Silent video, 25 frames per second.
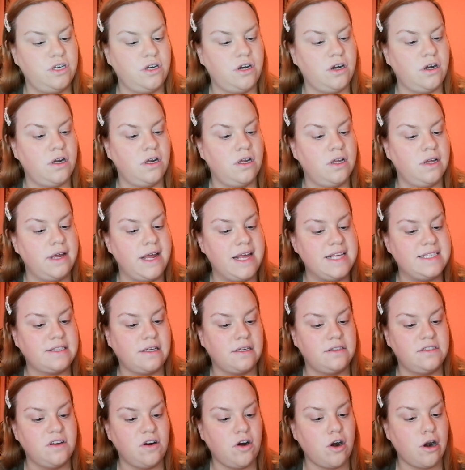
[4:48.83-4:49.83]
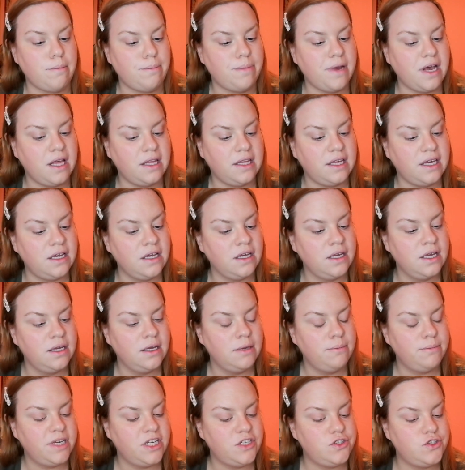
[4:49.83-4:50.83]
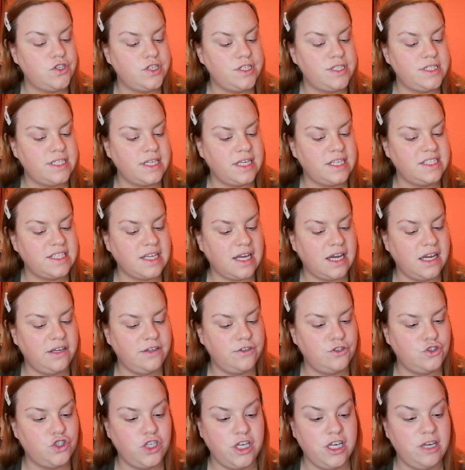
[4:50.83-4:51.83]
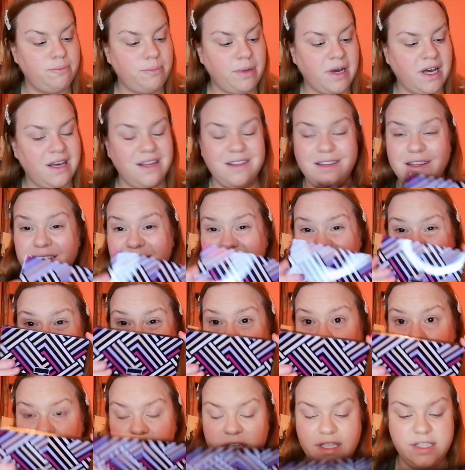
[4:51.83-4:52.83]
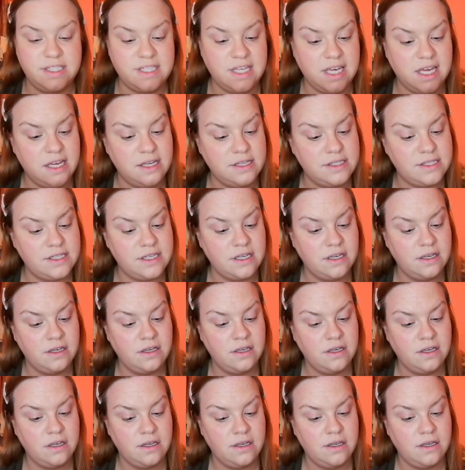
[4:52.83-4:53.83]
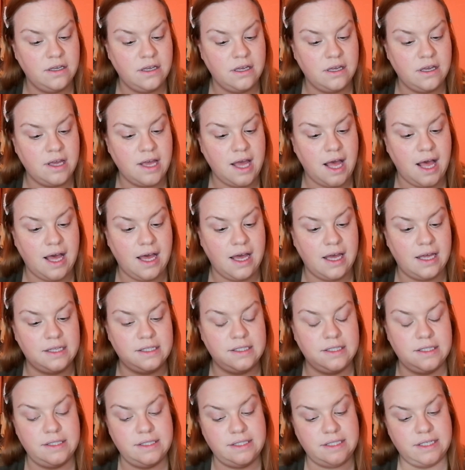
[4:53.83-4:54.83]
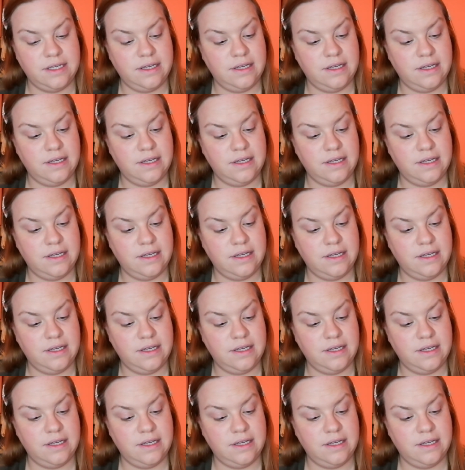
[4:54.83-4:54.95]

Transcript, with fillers: year. It's a Tarte palette, but it just says Eye and Cheek palette. That's all it says. And